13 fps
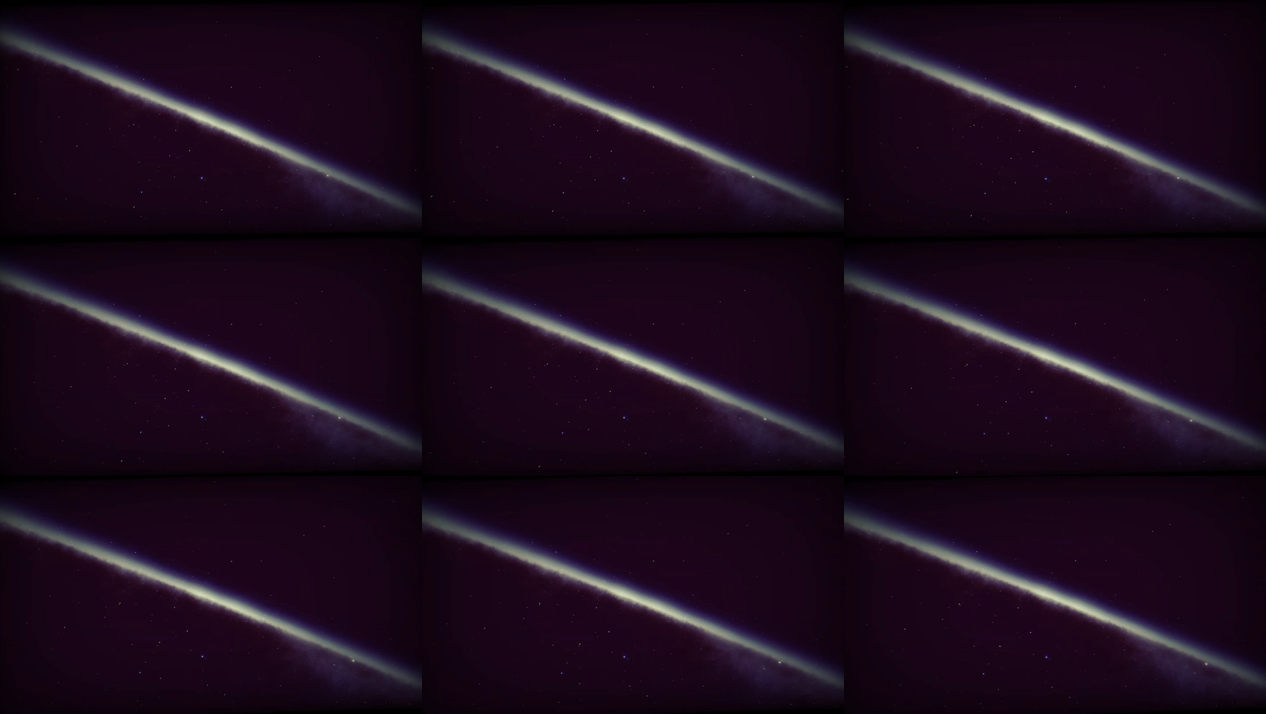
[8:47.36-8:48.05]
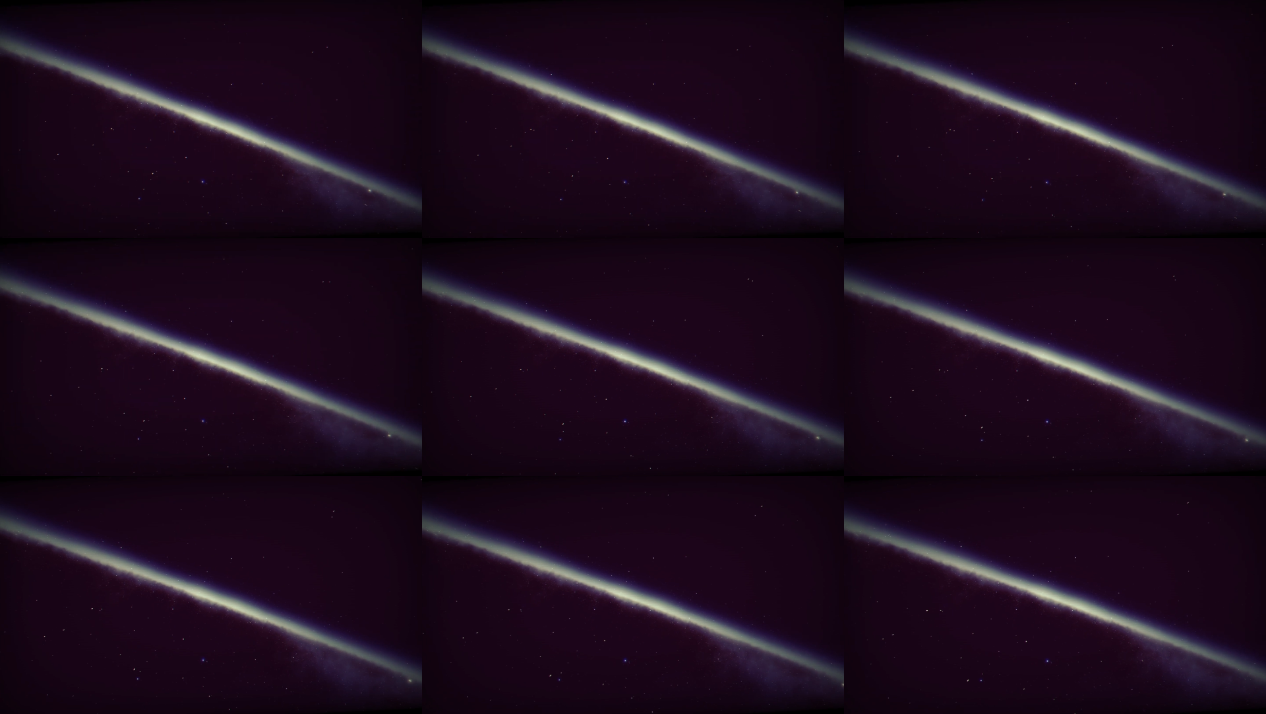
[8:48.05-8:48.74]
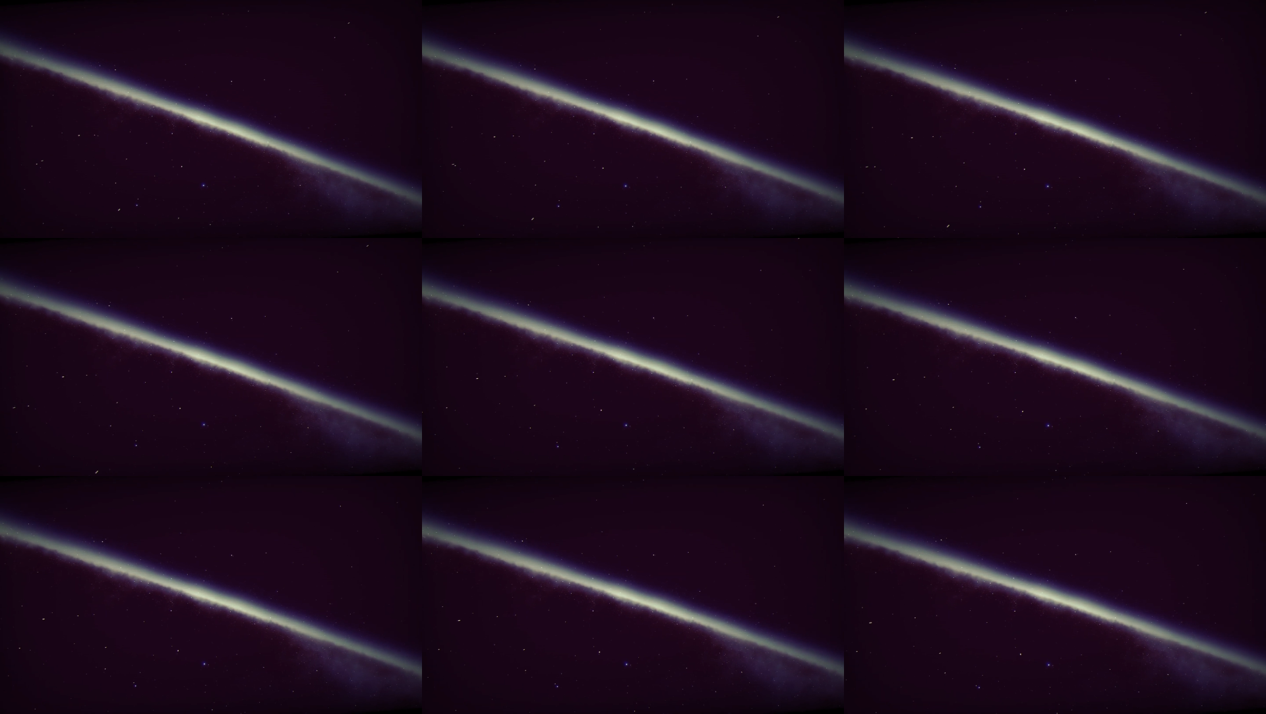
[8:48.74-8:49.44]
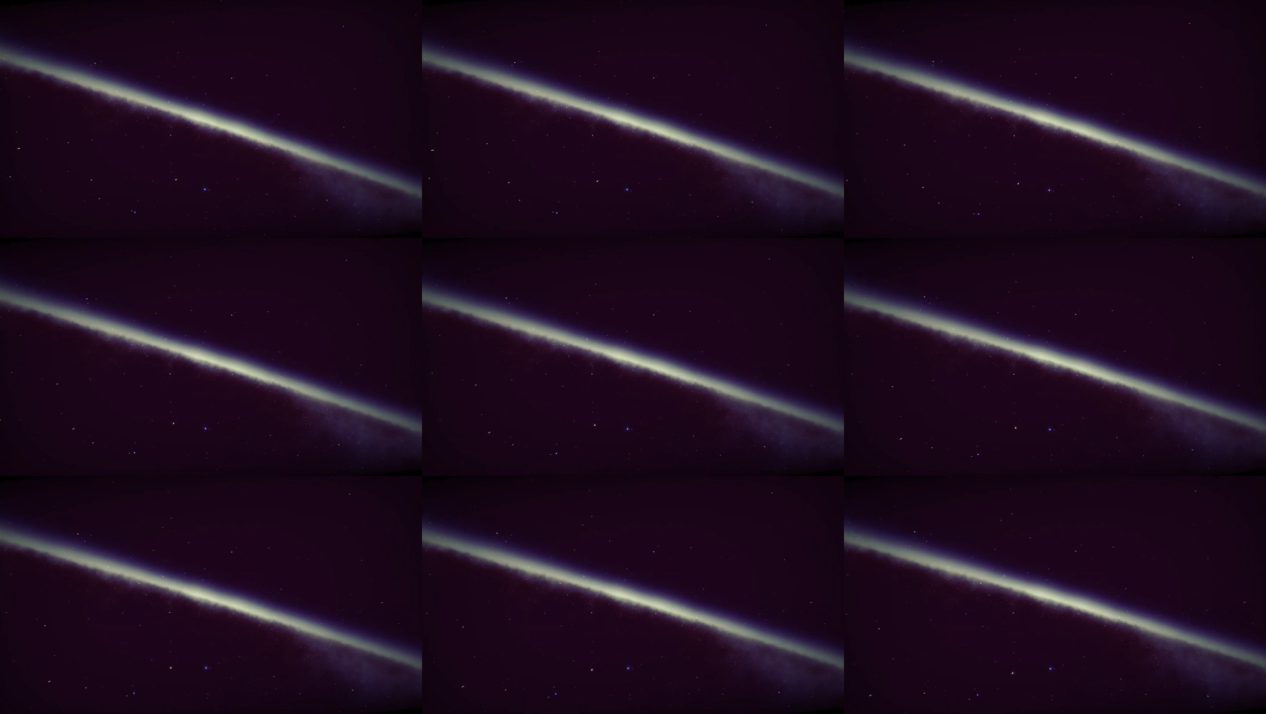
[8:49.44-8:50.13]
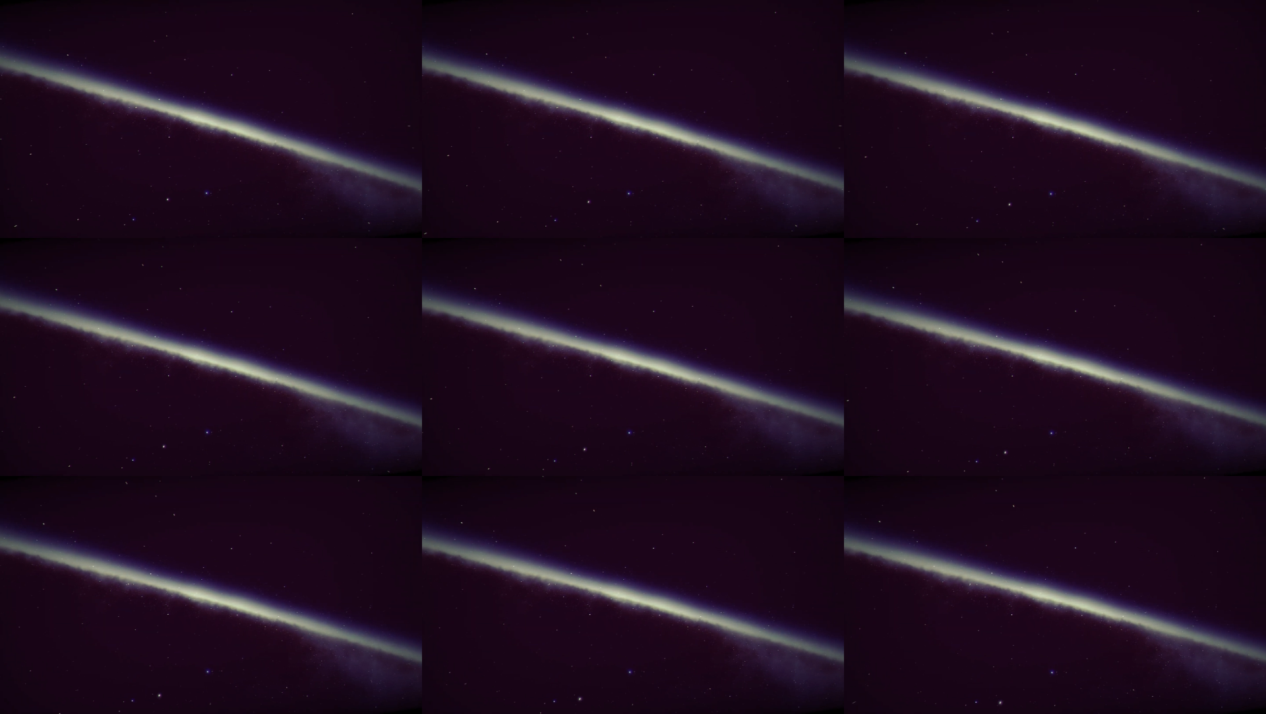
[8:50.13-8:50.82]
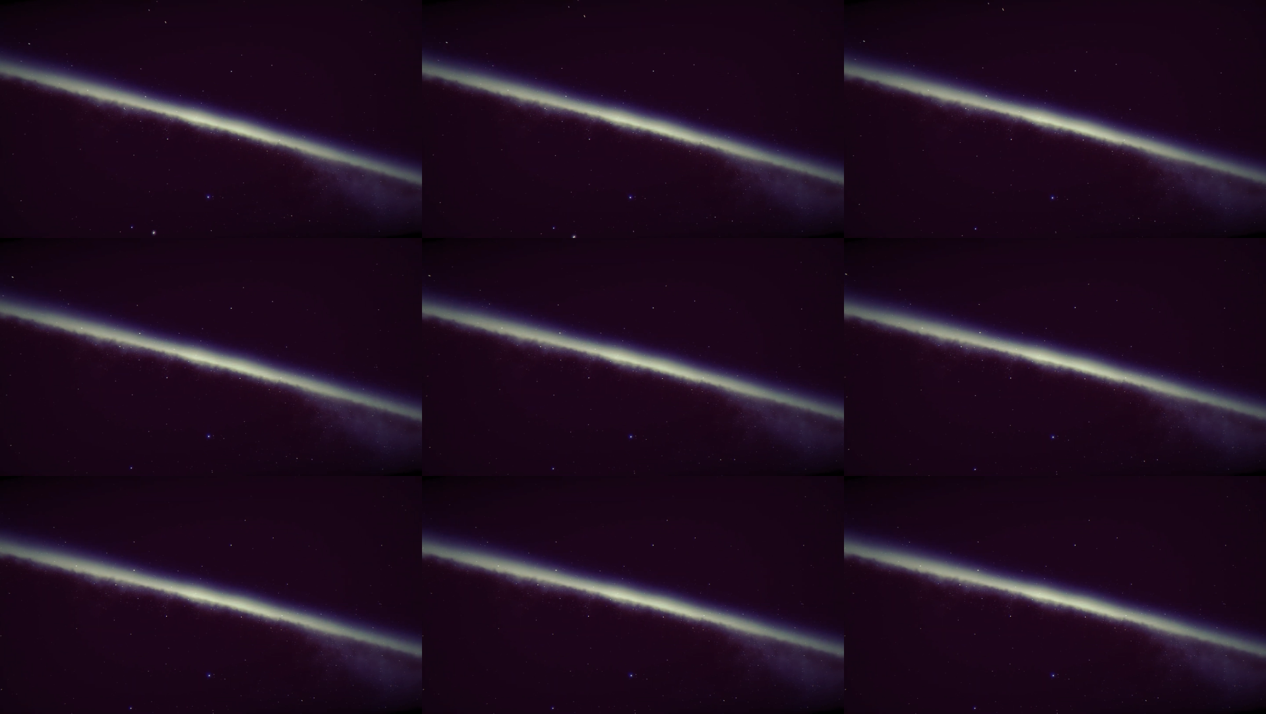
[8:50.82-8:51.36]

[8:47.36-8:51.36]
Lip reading: (no speaker visible)